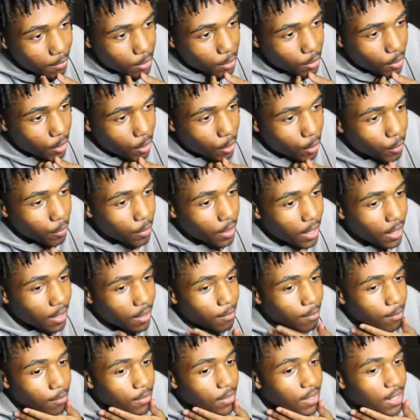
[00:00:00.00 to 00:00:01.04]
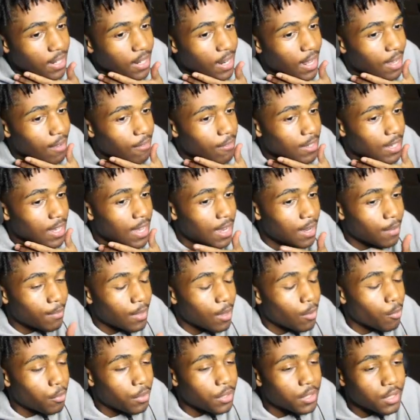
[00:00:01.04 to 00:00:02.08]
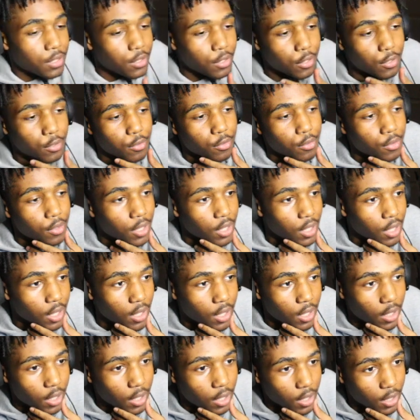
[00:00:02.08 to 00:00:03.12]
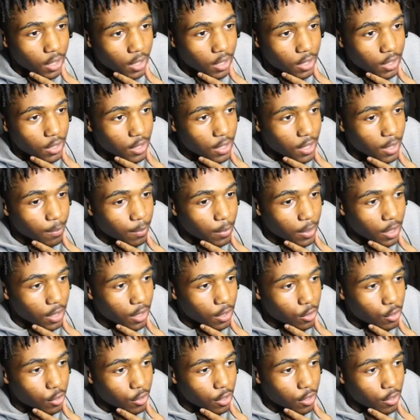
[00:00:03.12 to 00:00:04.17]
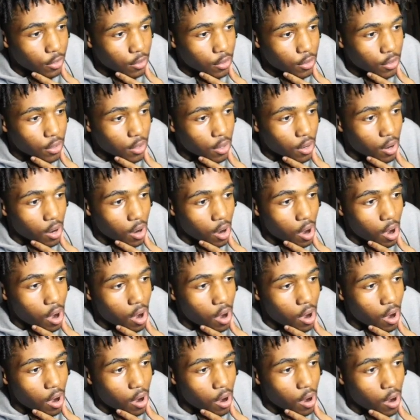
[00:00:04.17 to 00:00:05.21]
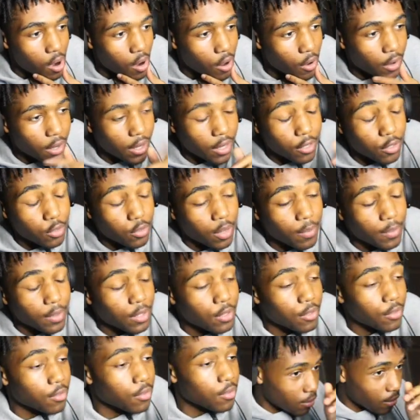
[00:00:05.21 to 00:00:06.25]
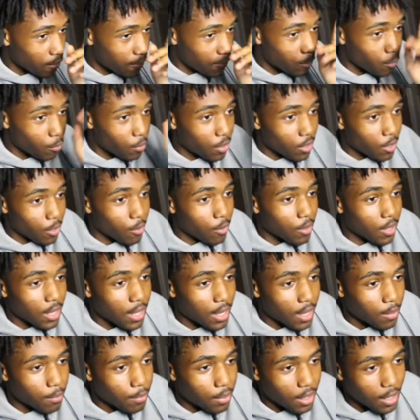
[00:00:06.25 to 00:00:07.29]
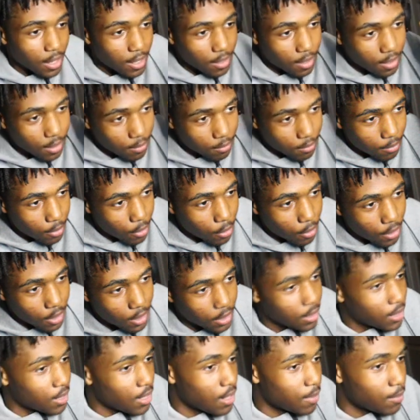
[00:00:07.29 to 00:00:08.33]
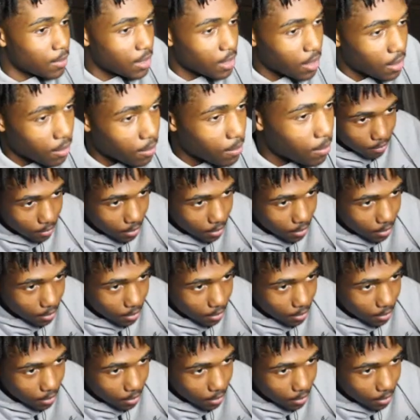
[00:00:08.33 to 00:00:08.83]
Start a new game. Didn't have a game that wasn't new skip the intro. Okay, here's what I'm going to do. If you want to go to gameplay, then go to this timestamp.